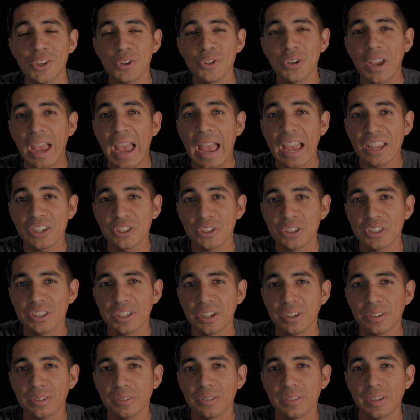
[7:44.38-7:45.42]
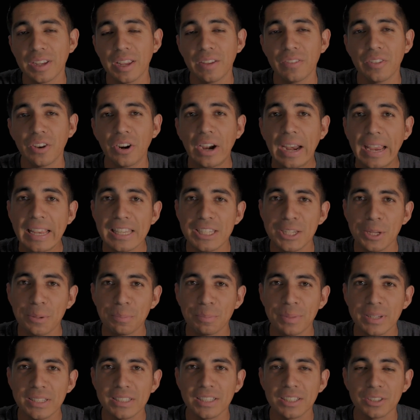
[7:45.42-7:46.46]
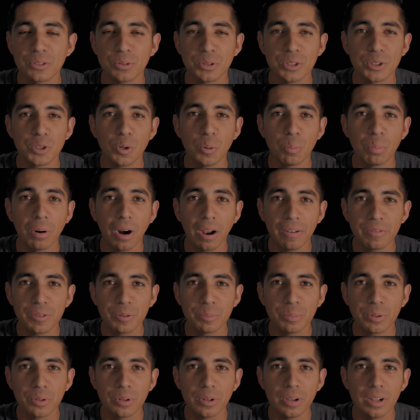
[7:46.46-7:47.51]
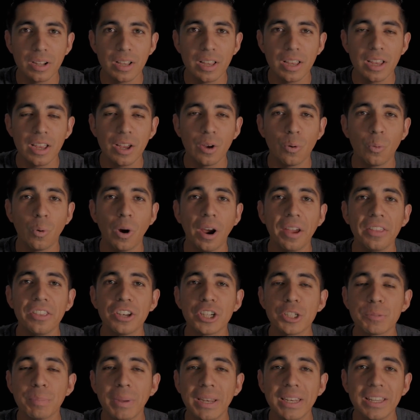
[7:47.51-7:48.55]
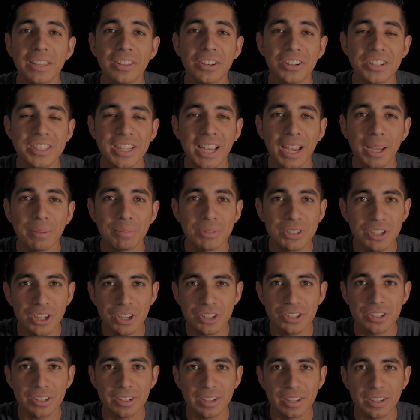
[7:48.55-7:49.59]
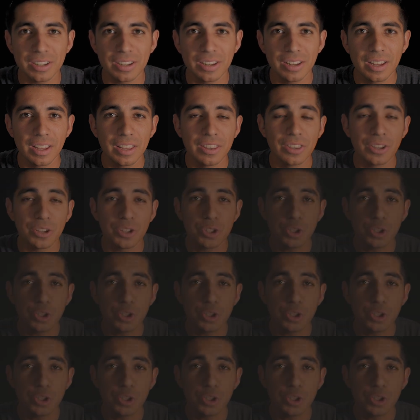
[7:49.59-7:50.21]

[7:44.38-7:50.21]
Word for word: You should ask yourself, if their ATM business was so profitable, why are they spending their time teaching it? The